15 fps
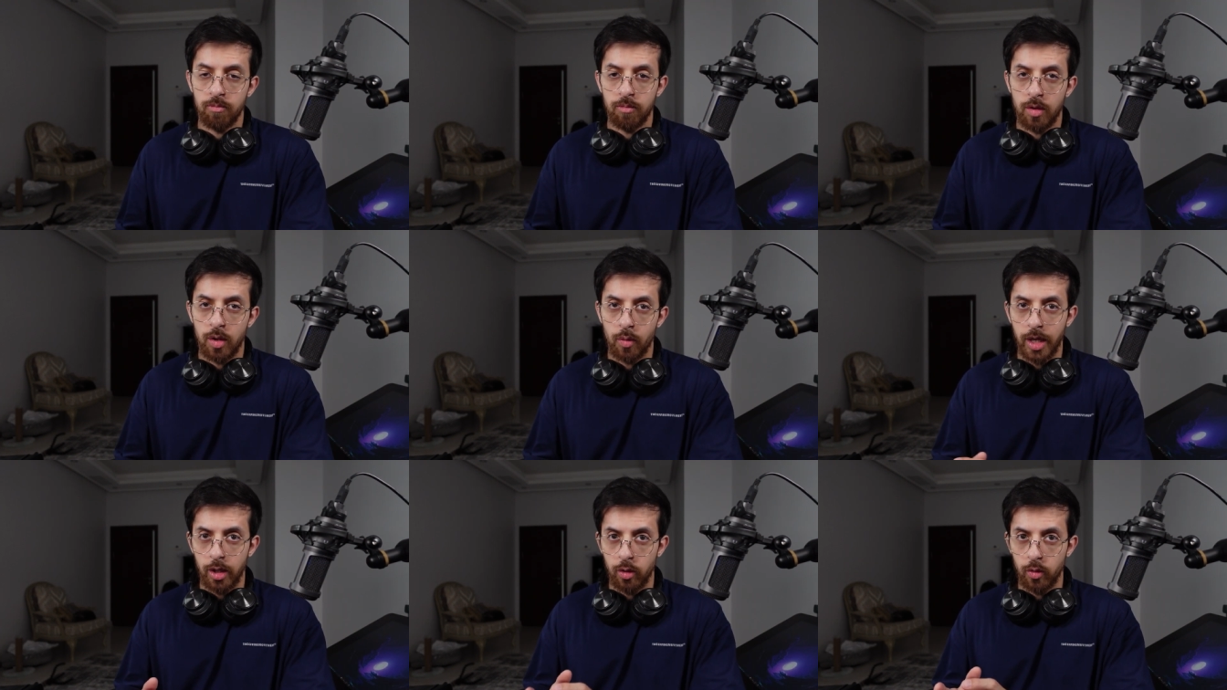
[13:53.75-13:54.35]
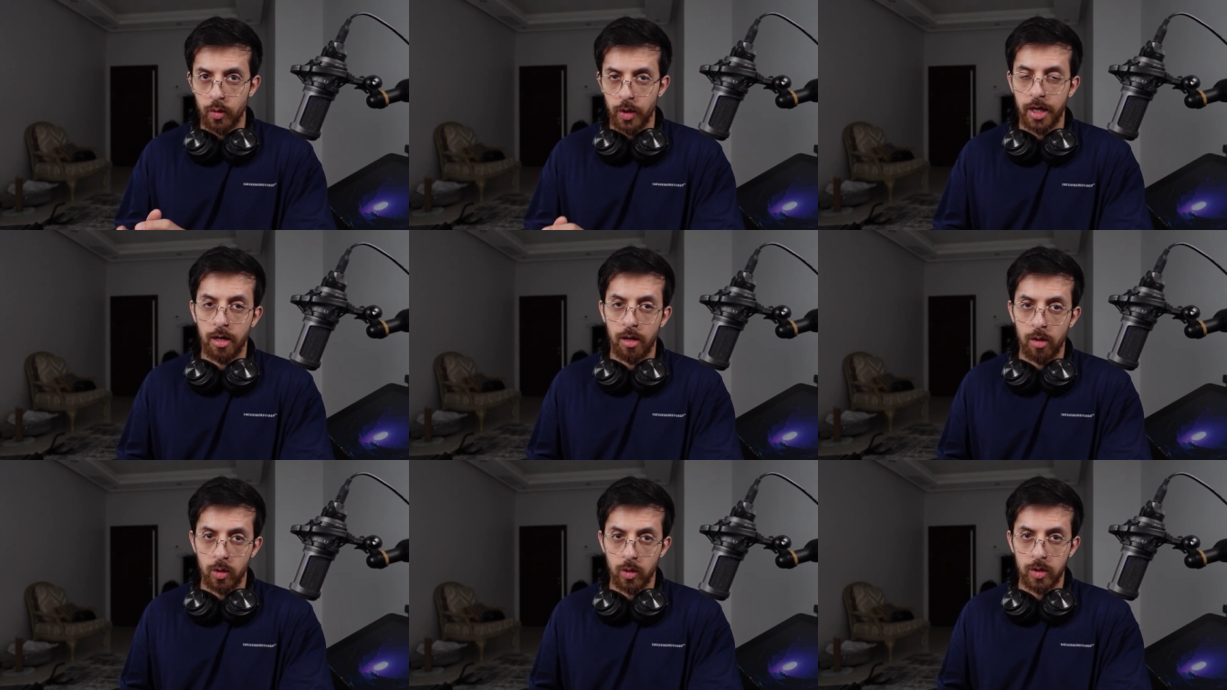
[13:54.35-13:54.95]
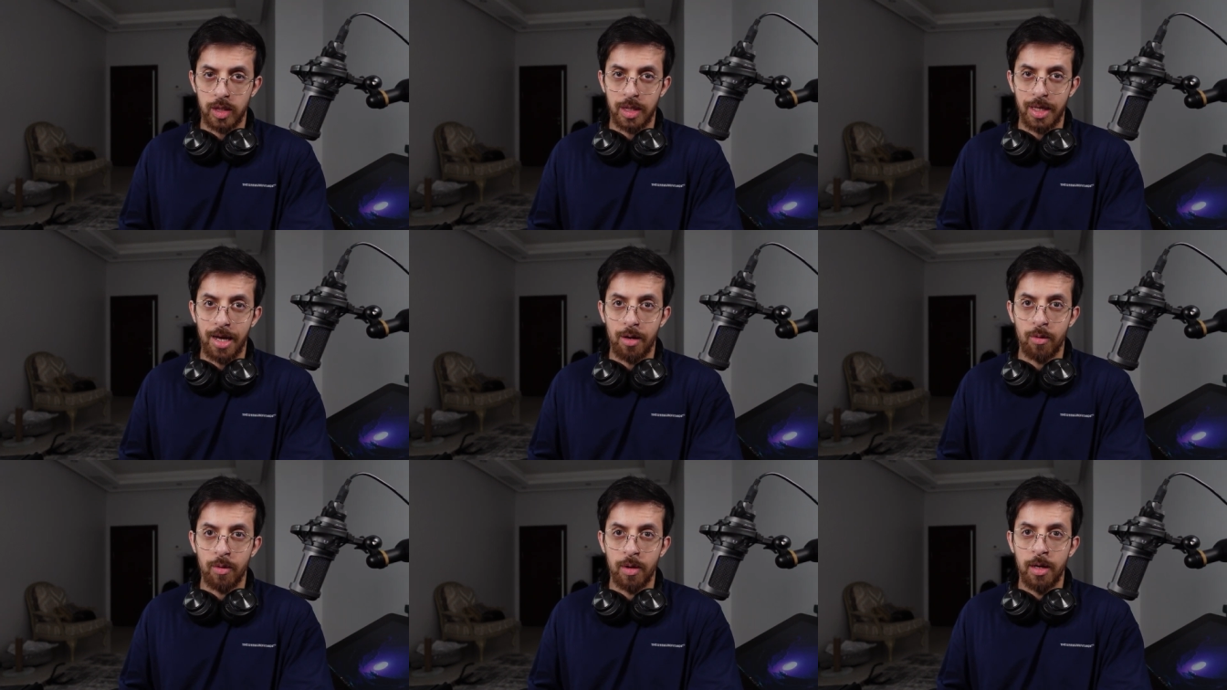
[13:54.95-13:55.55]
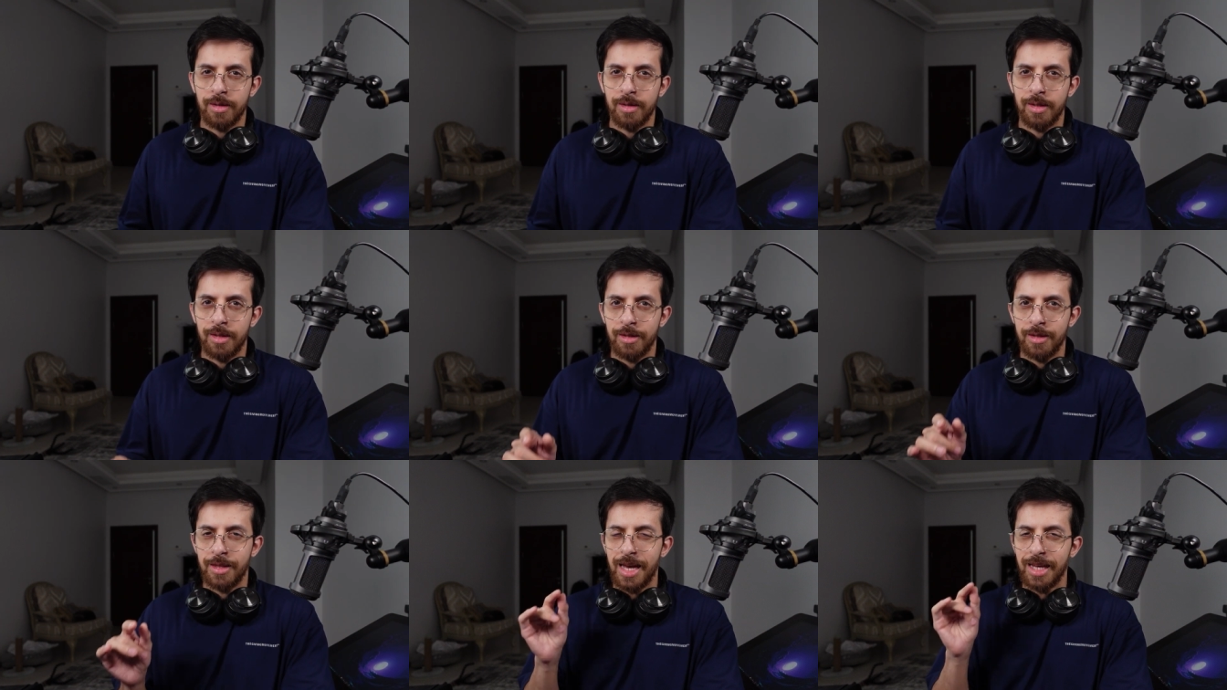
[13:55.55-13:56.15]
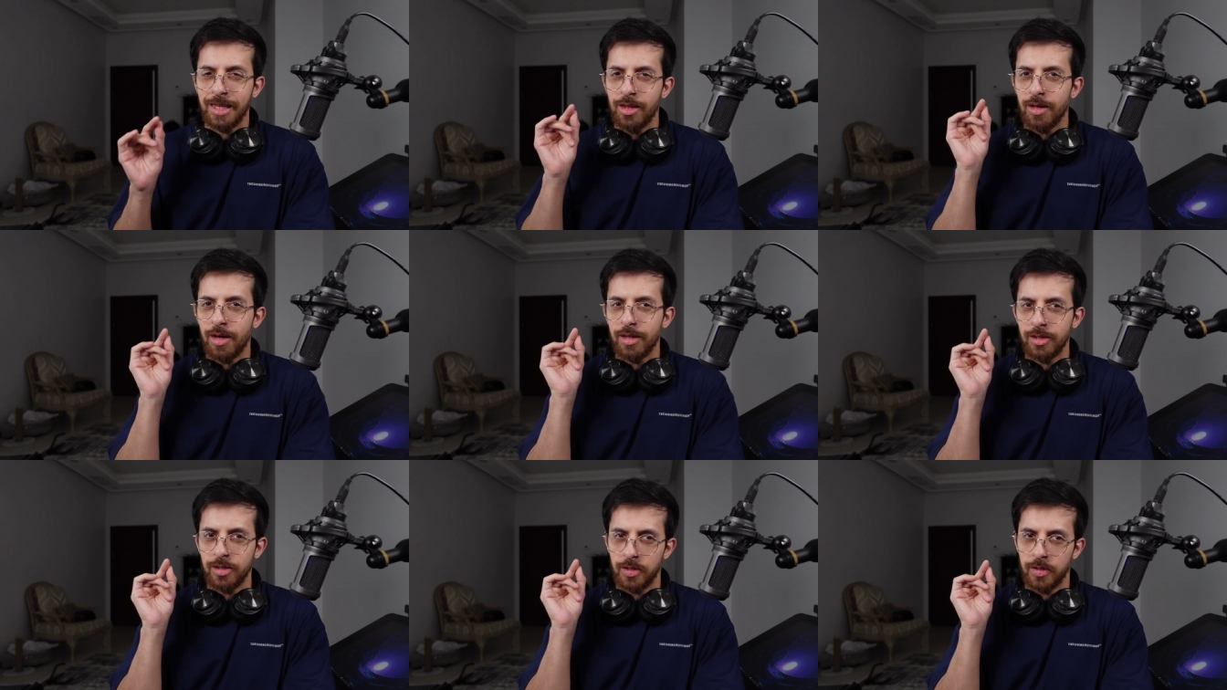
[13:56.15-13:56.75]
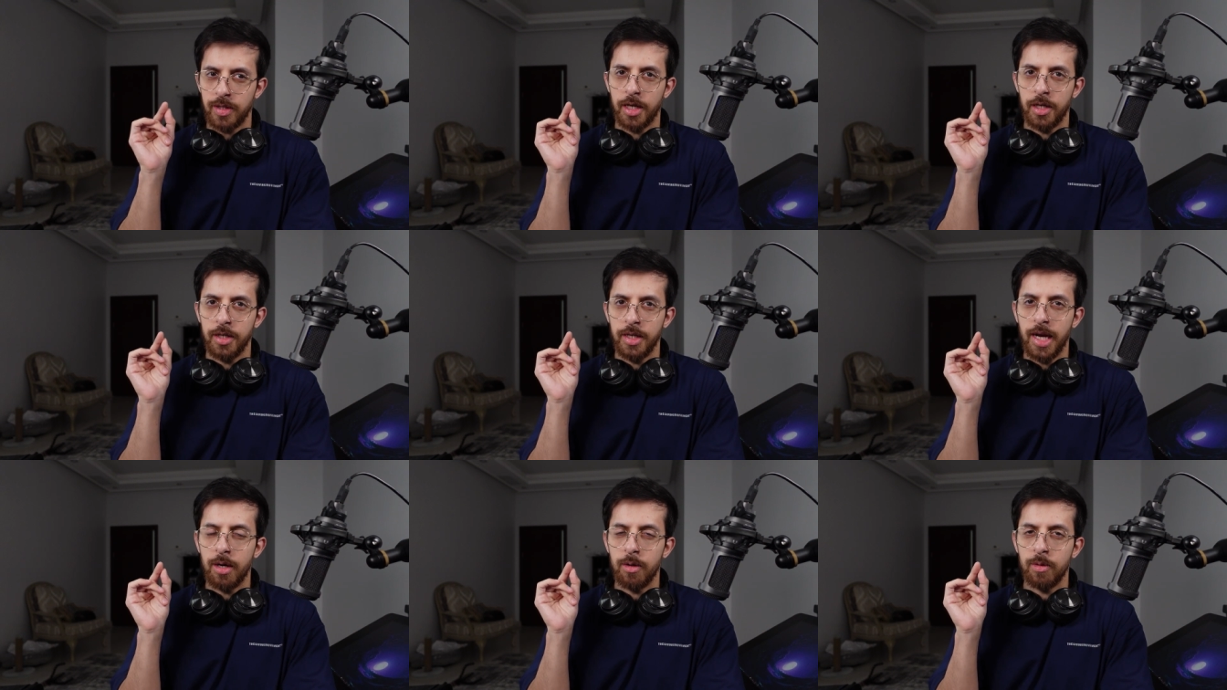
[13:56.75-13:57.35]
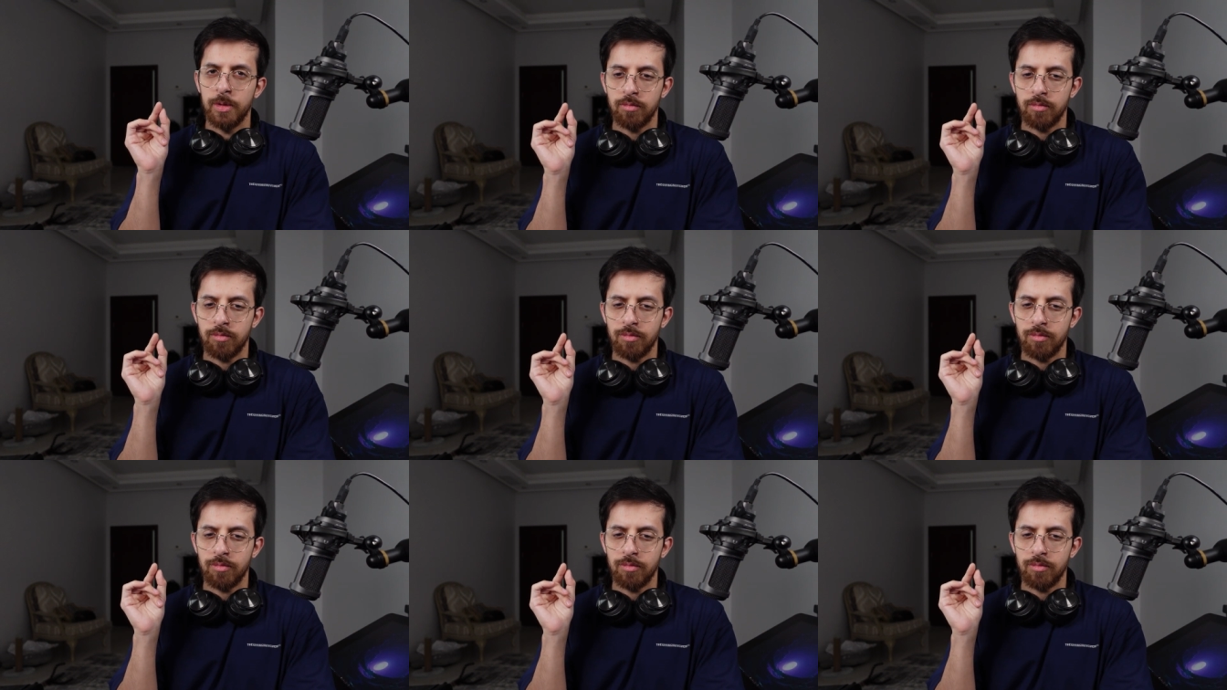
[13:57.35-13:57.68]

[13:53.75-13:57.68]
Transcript: the way your hair looks now, that thought is there now.